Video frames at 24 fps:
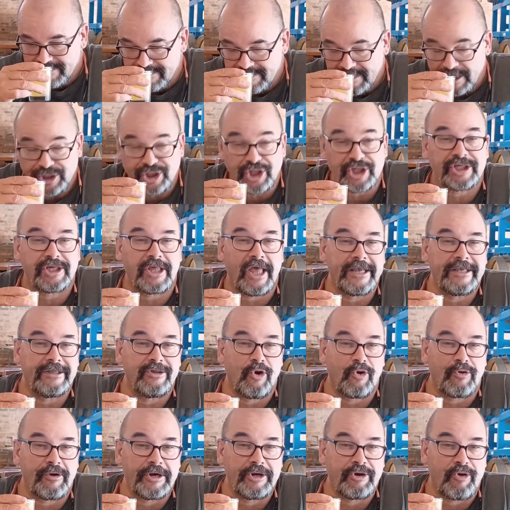Just like
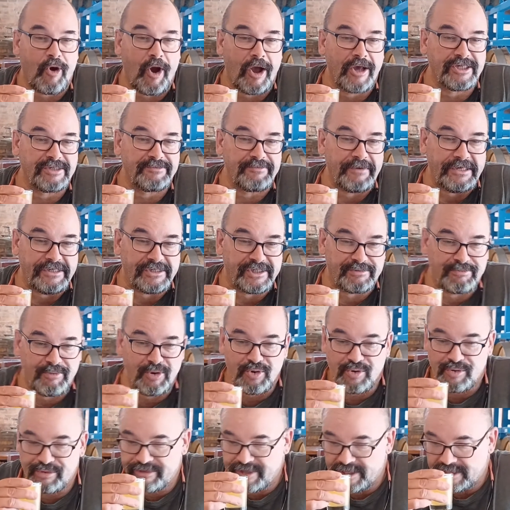Lori Crosby,
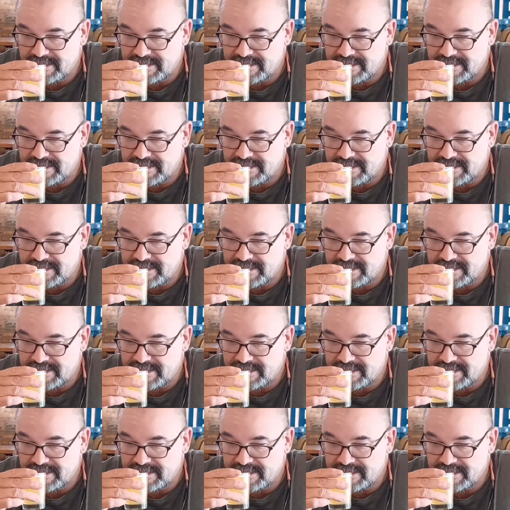smooth and